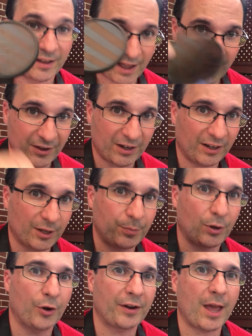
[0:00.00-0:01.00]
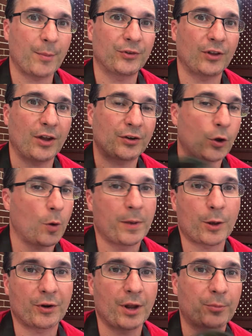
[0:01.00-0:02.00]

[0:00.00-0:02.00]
I've got a link below to Amazon. Go pick one